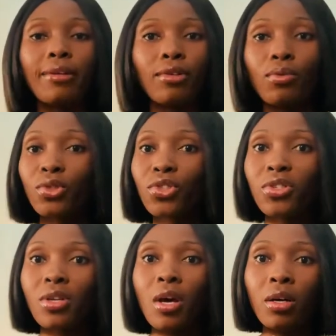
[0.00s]
I thought it was
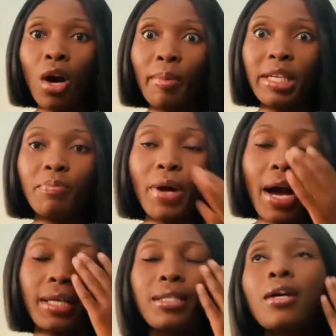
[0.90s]
just comedy
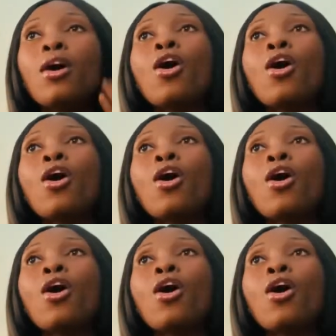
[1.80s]
packed.